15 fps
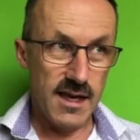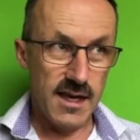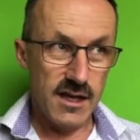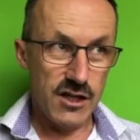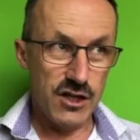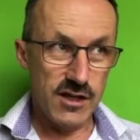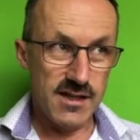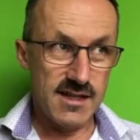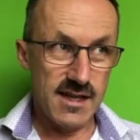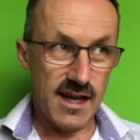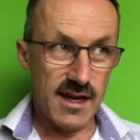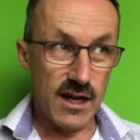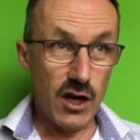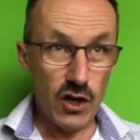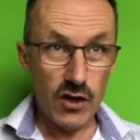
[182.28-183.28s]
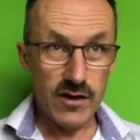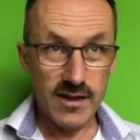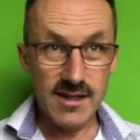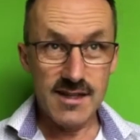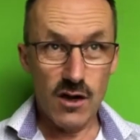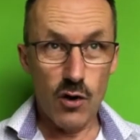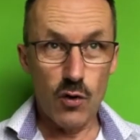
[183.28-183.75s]
just saying, look,
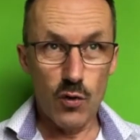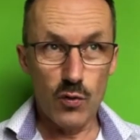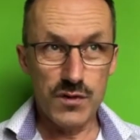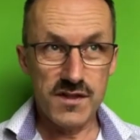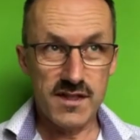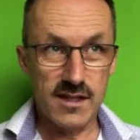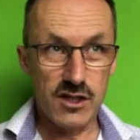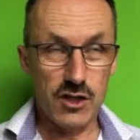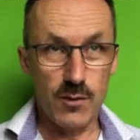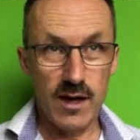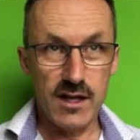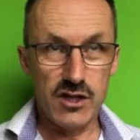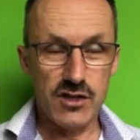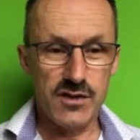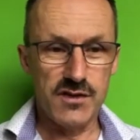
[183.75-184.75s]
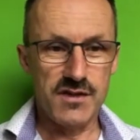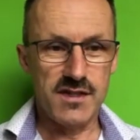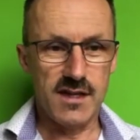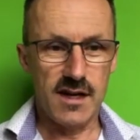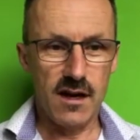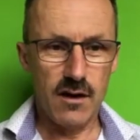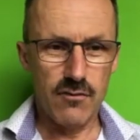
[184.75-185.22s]
this whole situation and
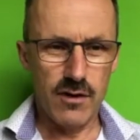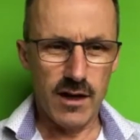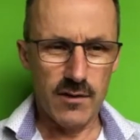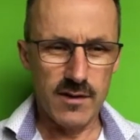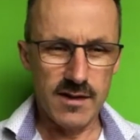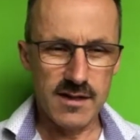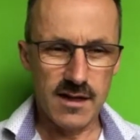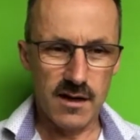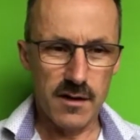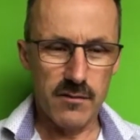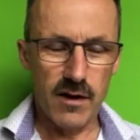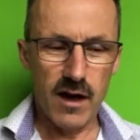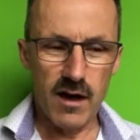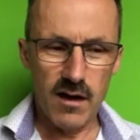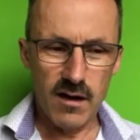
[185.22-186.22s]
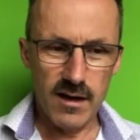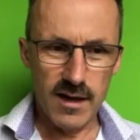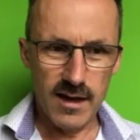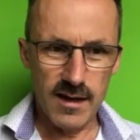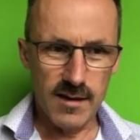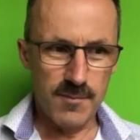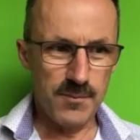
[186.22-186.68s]
scenario, this kind of
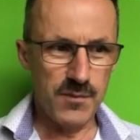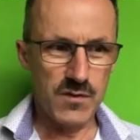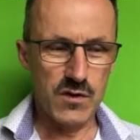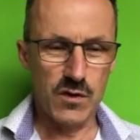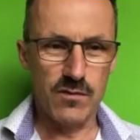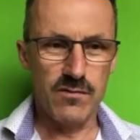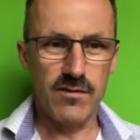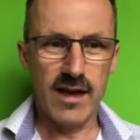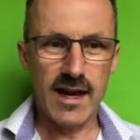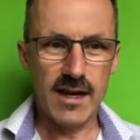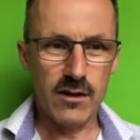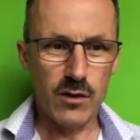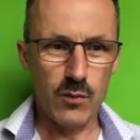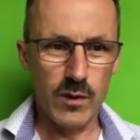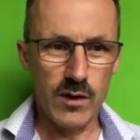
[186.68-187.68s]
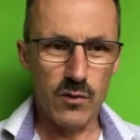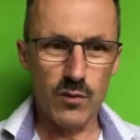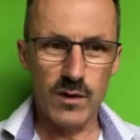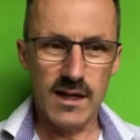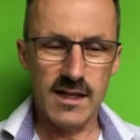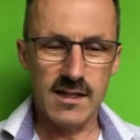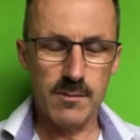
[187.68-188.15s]
higher sort of value that we all
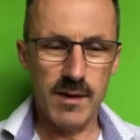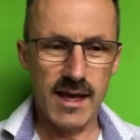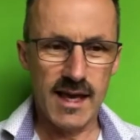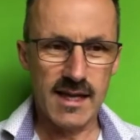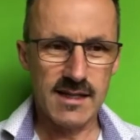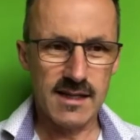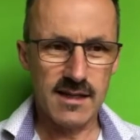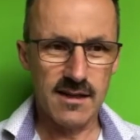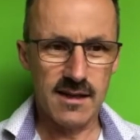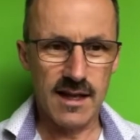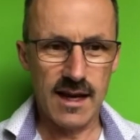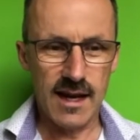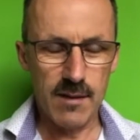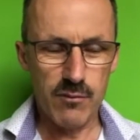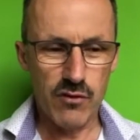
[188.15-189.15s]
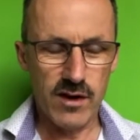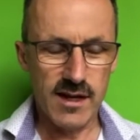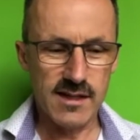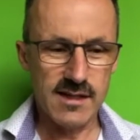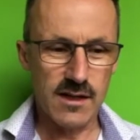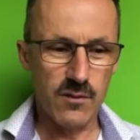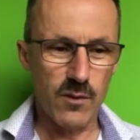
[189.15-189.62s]
need to be adding and
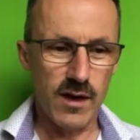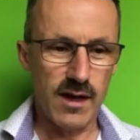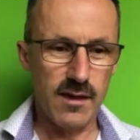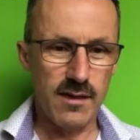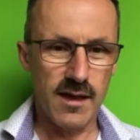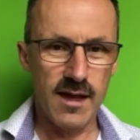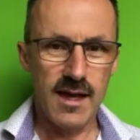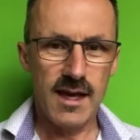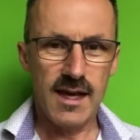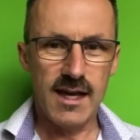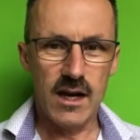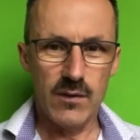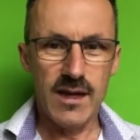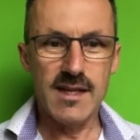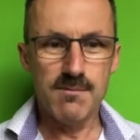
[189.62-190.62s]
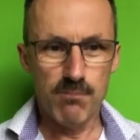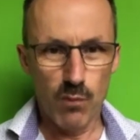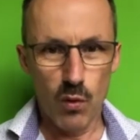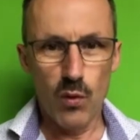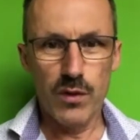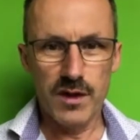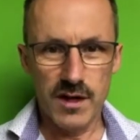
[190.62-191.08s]
collaborating with, is
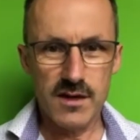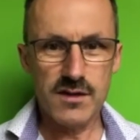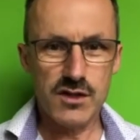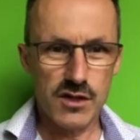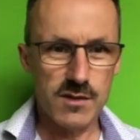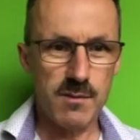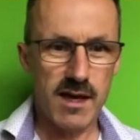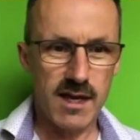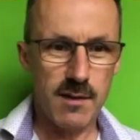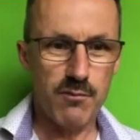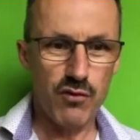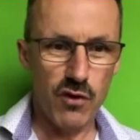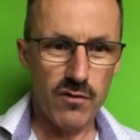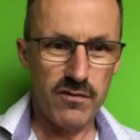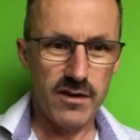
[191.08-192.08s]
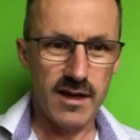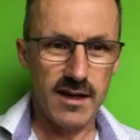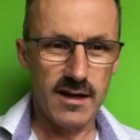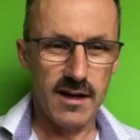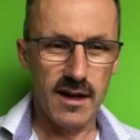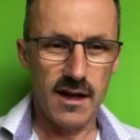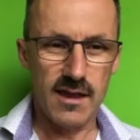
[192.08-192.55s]
more than us just making profit.
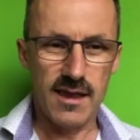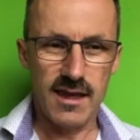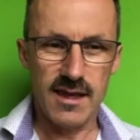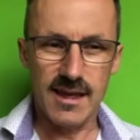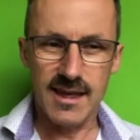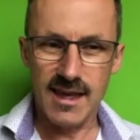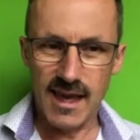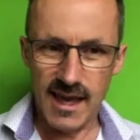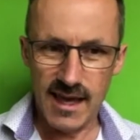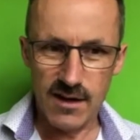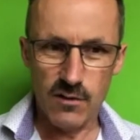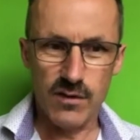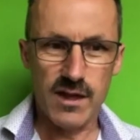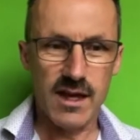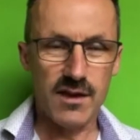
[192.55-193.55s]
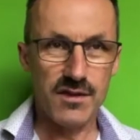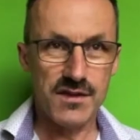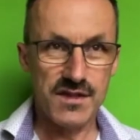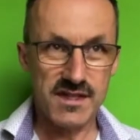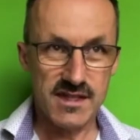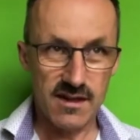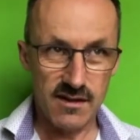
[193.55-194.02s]
And I think, again, on the other
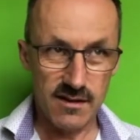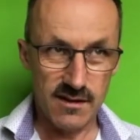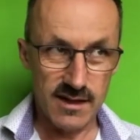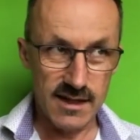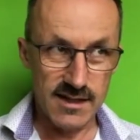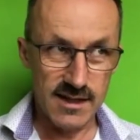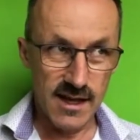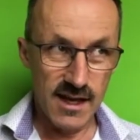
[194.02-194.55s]
side,